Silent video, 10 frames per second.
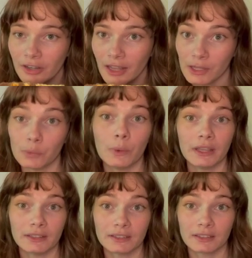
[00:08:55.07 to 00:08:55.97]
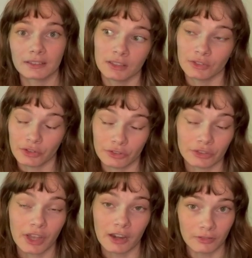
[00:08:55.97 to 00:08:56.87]
and wings. So there's
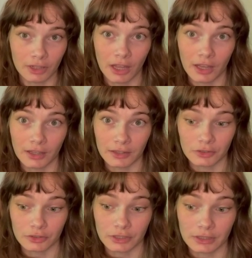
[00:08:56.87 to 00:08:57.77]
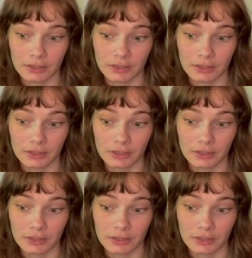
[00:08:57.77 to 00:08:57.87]
kind of a lot actually.